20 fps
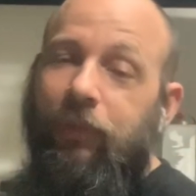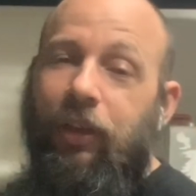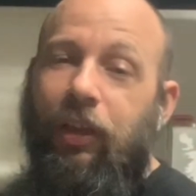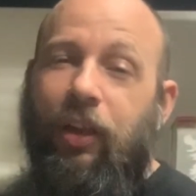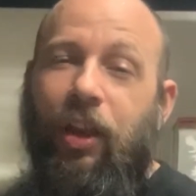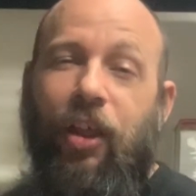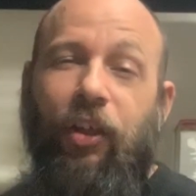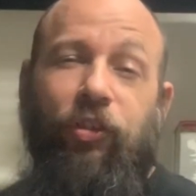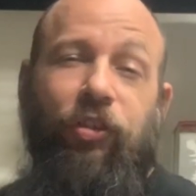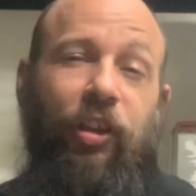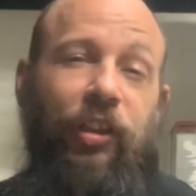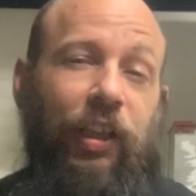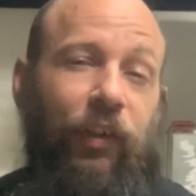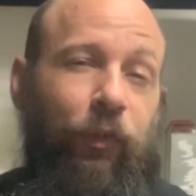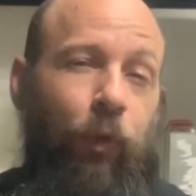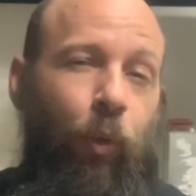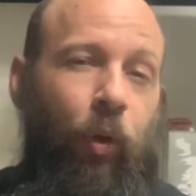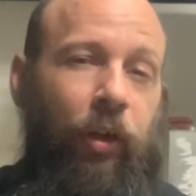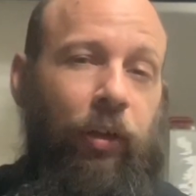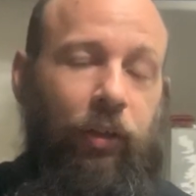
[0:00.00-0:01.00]
Now, this is a
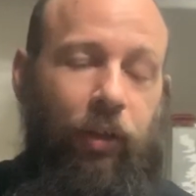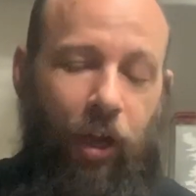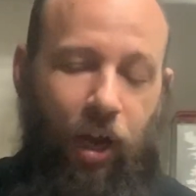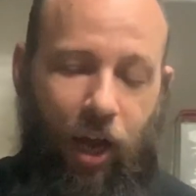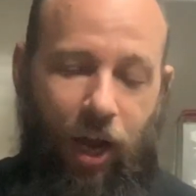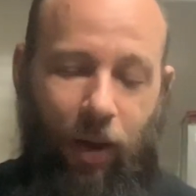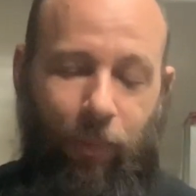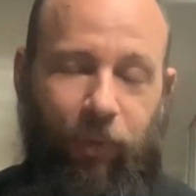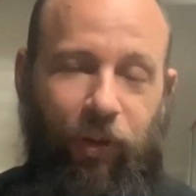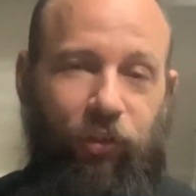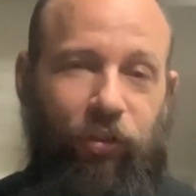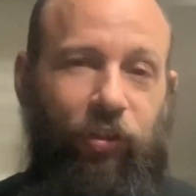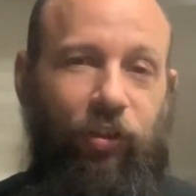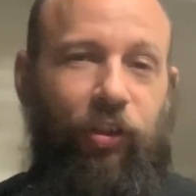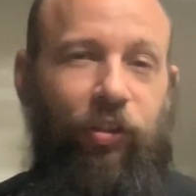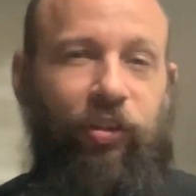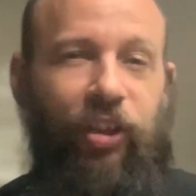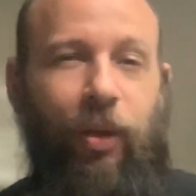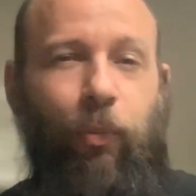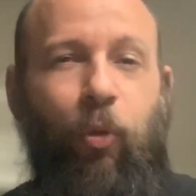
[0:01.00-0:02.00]
different one. This isn't the
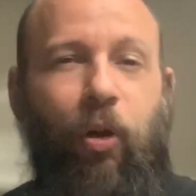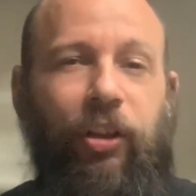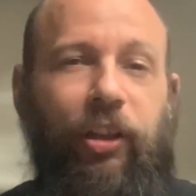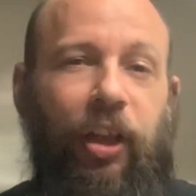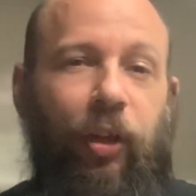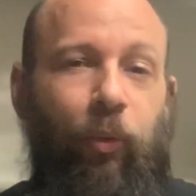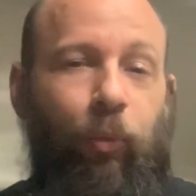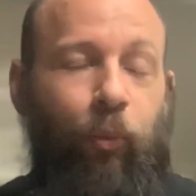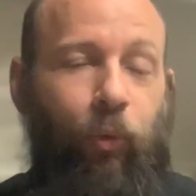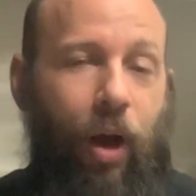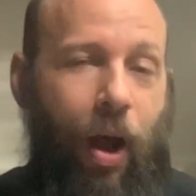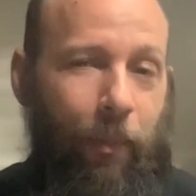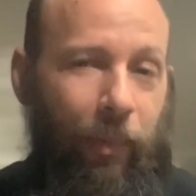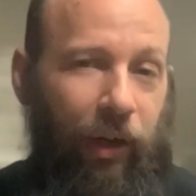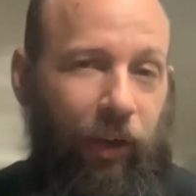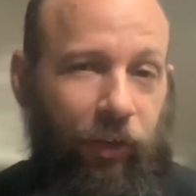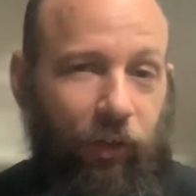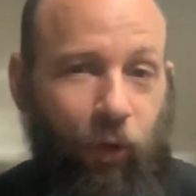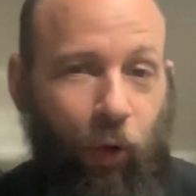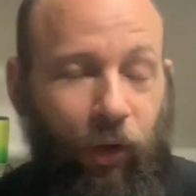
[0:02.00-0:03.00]
same one that I'm
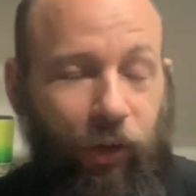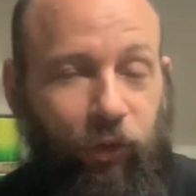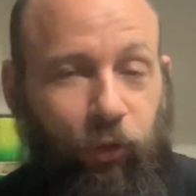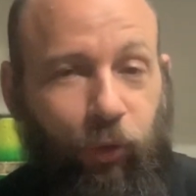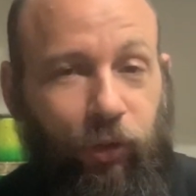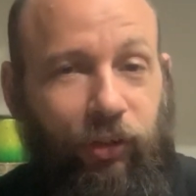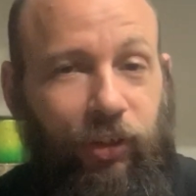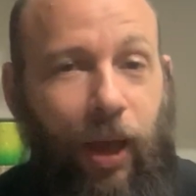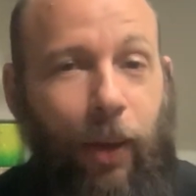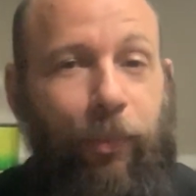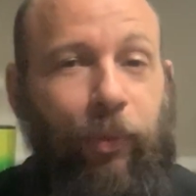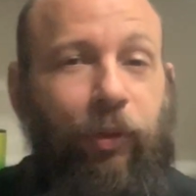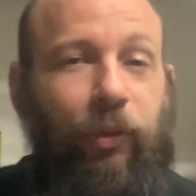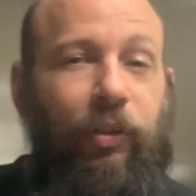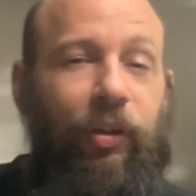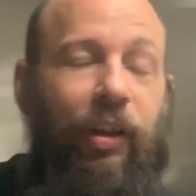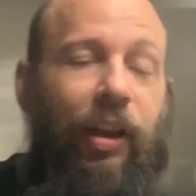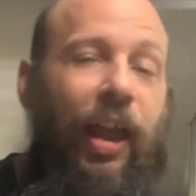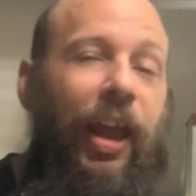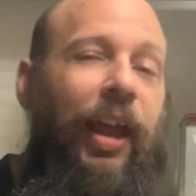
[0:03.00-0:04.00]
going to go into depth
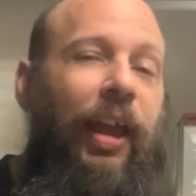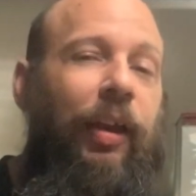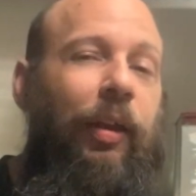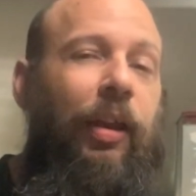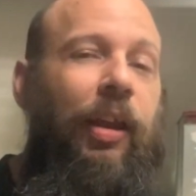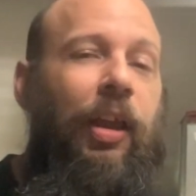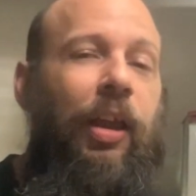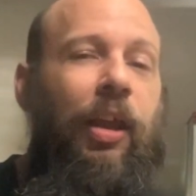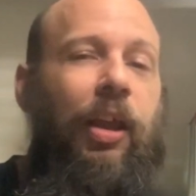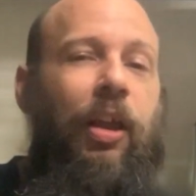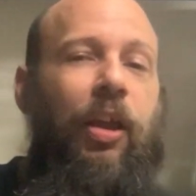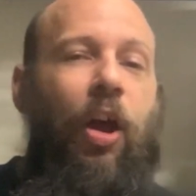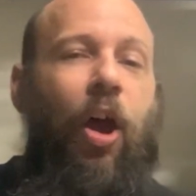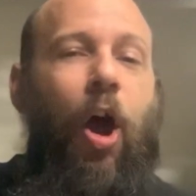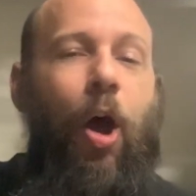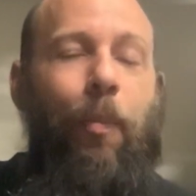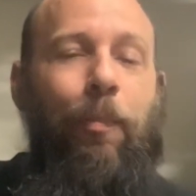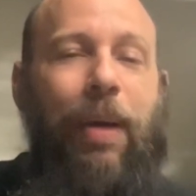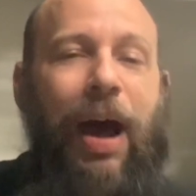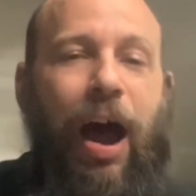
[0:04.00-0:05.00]
today
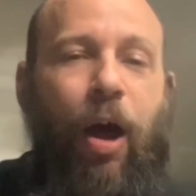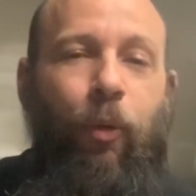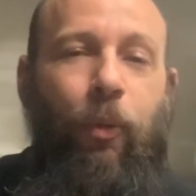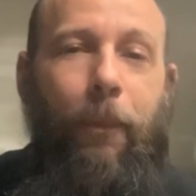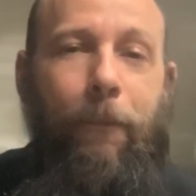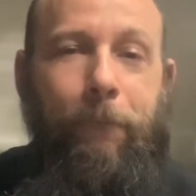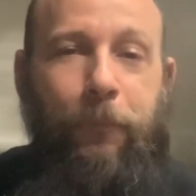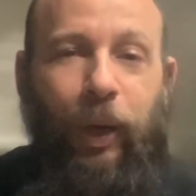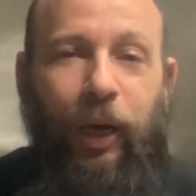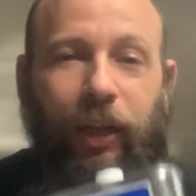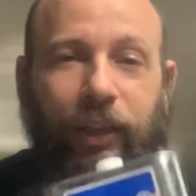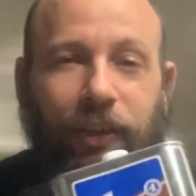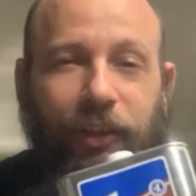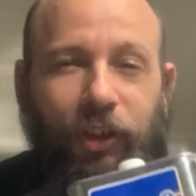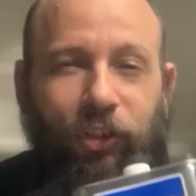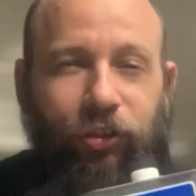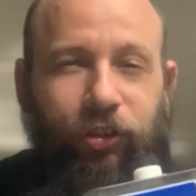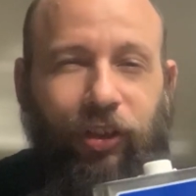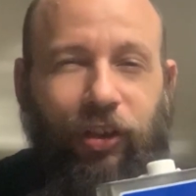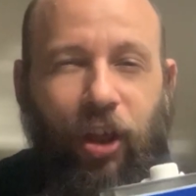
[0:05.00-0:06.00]
about, but
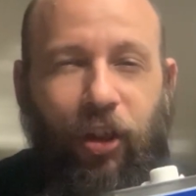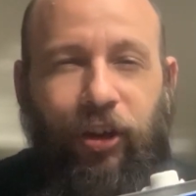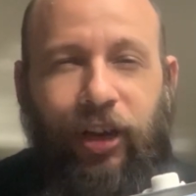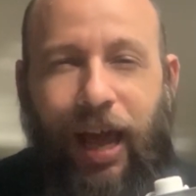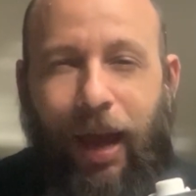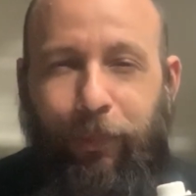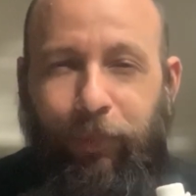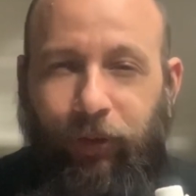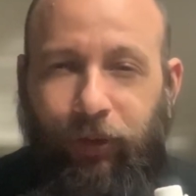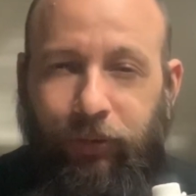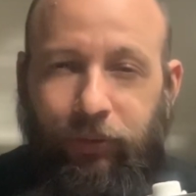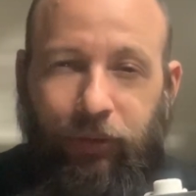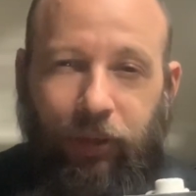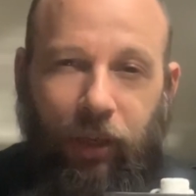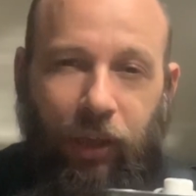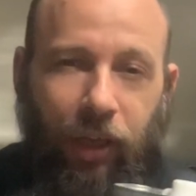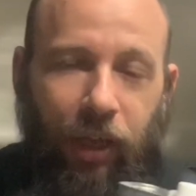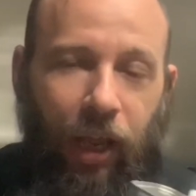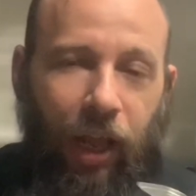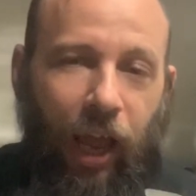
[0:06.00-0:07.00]
this is another Naphtha.
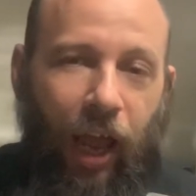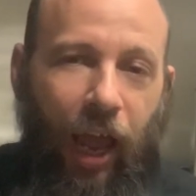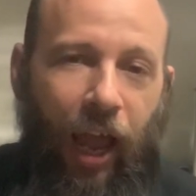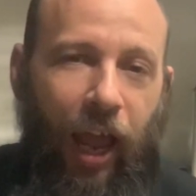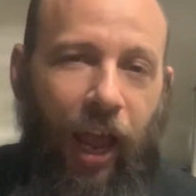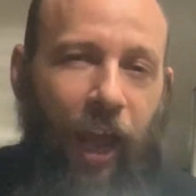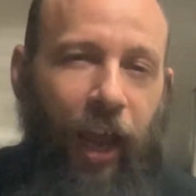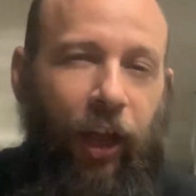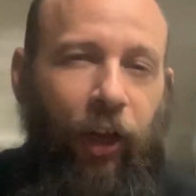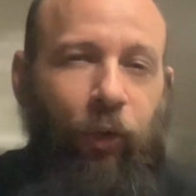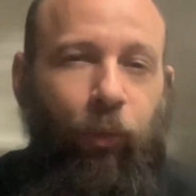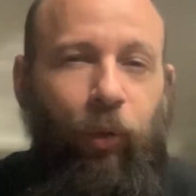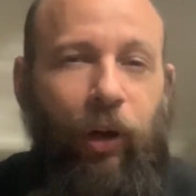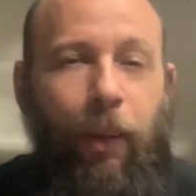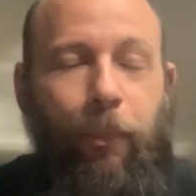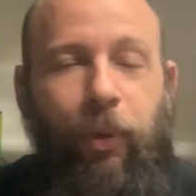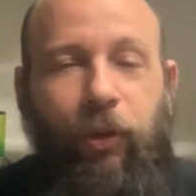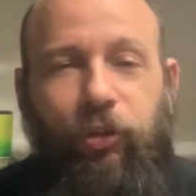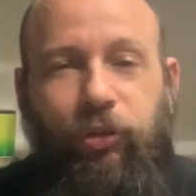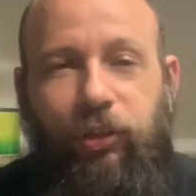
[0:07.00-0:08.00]
And when I
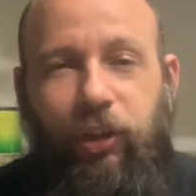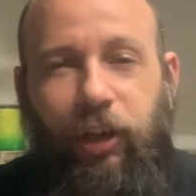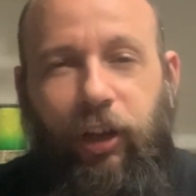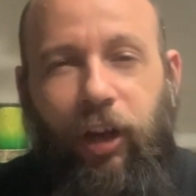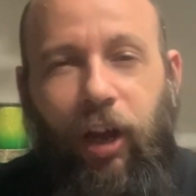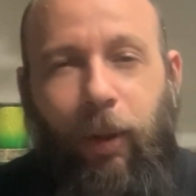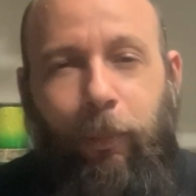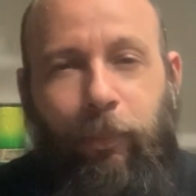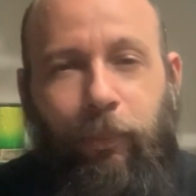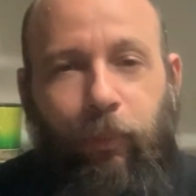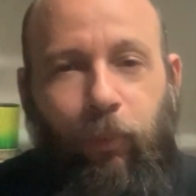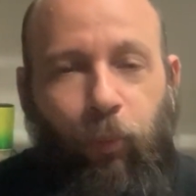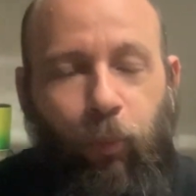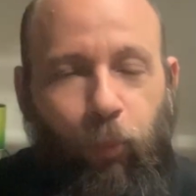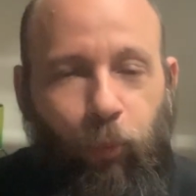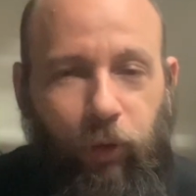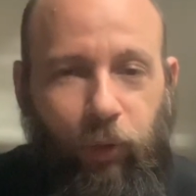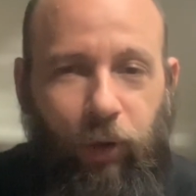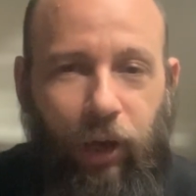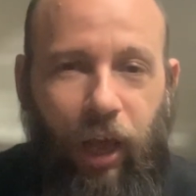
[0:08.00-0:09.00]
posted it up,
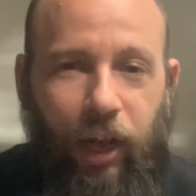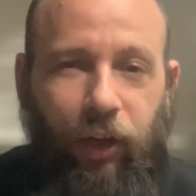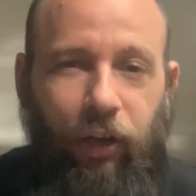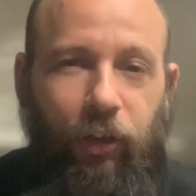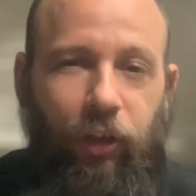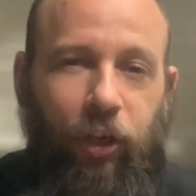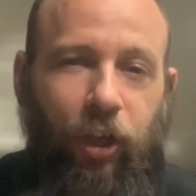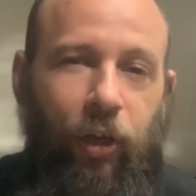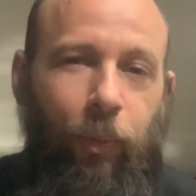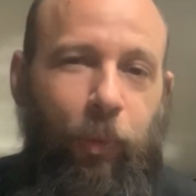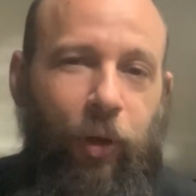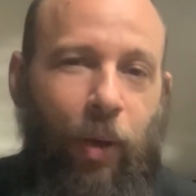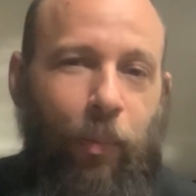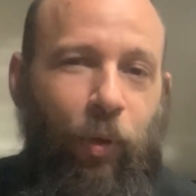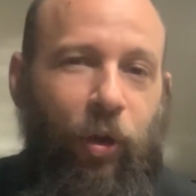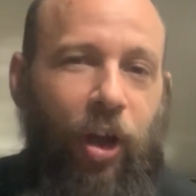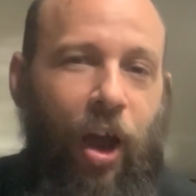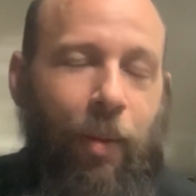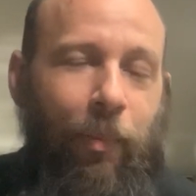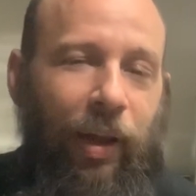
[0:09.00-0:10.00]
we got a couple
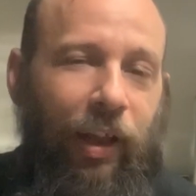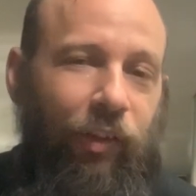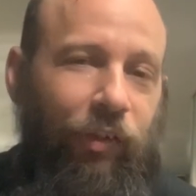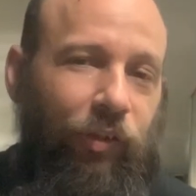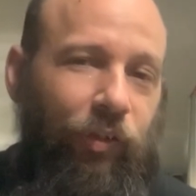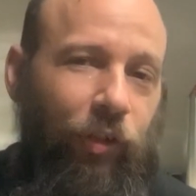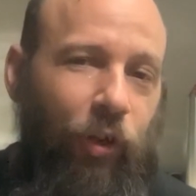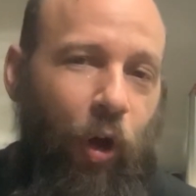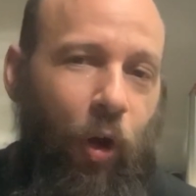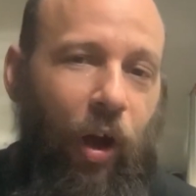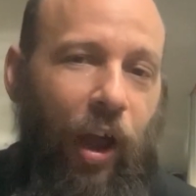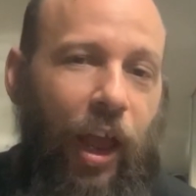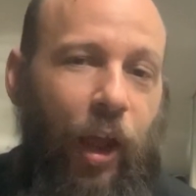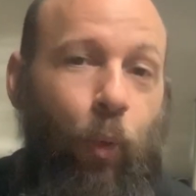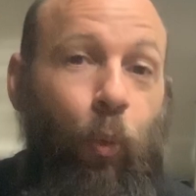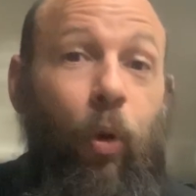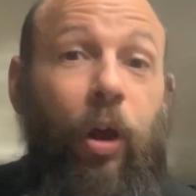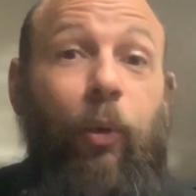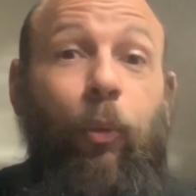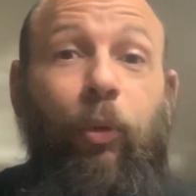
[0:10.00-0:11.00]
comments. Hey,
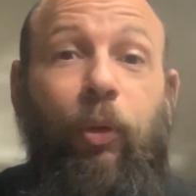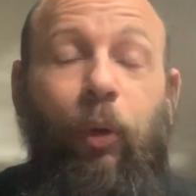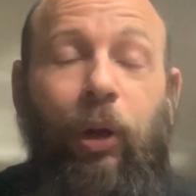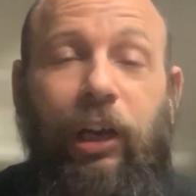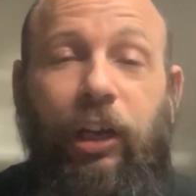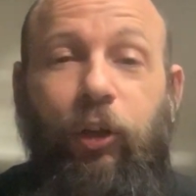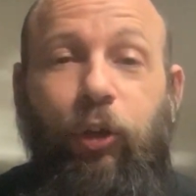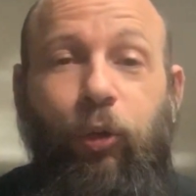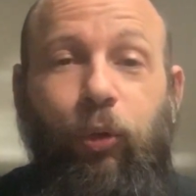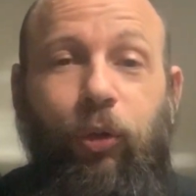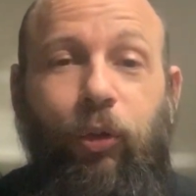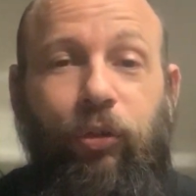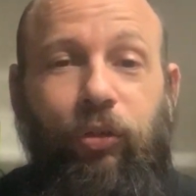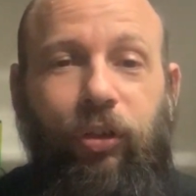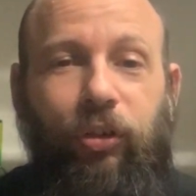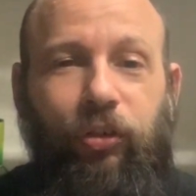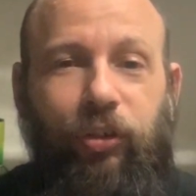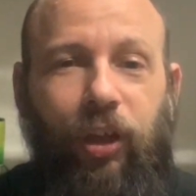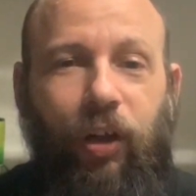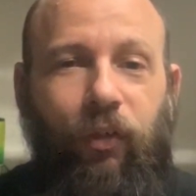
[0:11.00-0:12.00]
what can you use
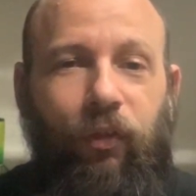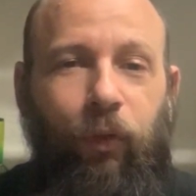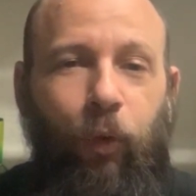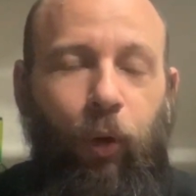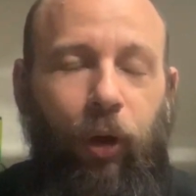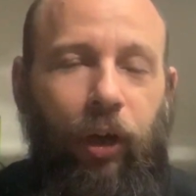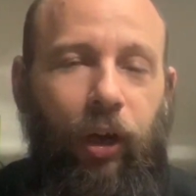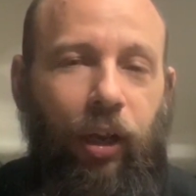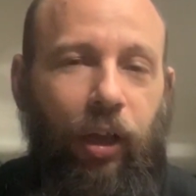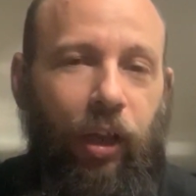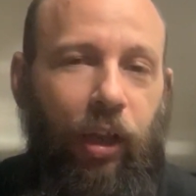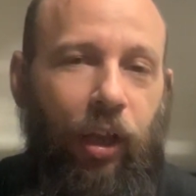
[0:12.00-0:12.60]
this stuff for?